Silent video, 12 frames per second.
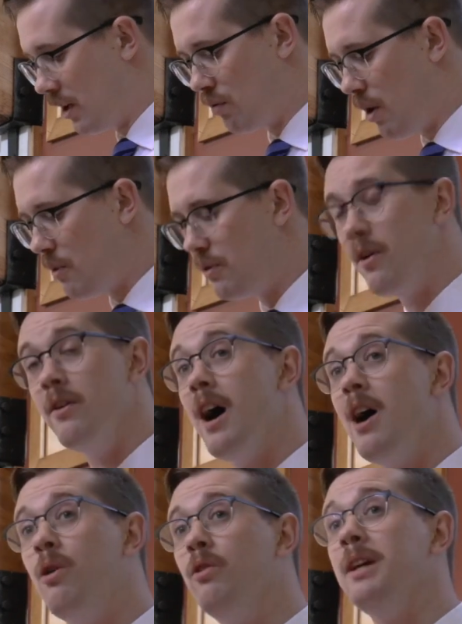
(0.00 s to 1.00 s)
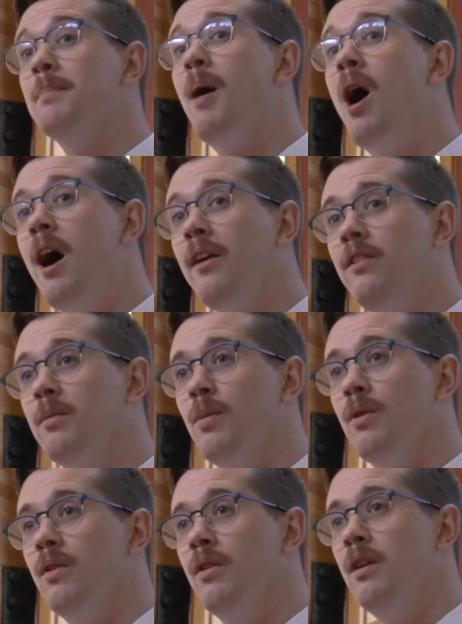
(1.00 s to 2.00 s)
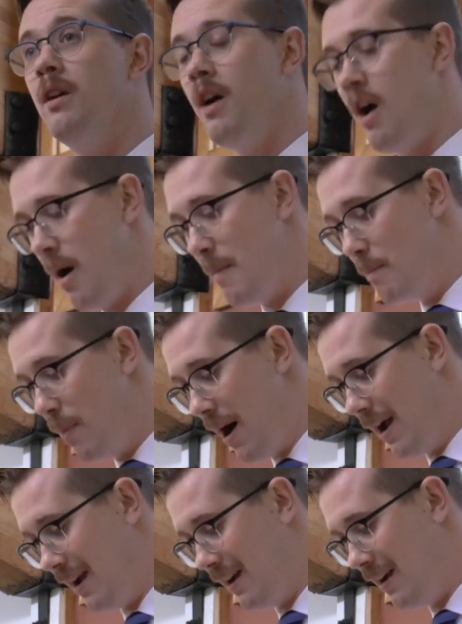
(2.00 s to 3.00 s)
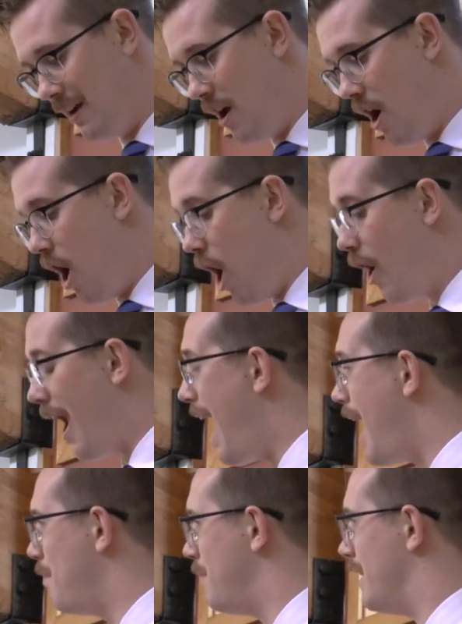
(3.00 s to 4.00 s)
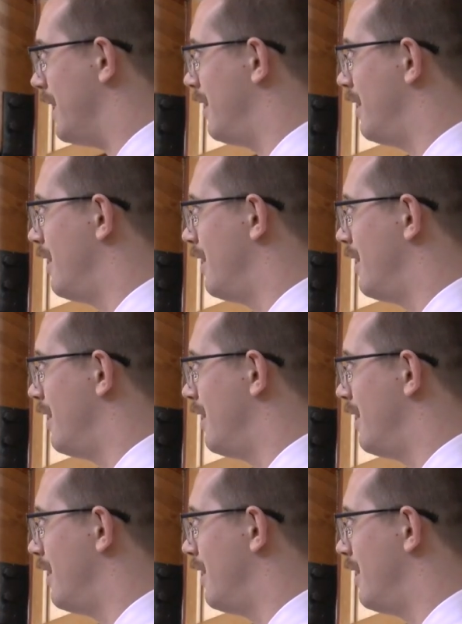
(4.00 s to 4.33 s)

and growth are not only possible, but are happening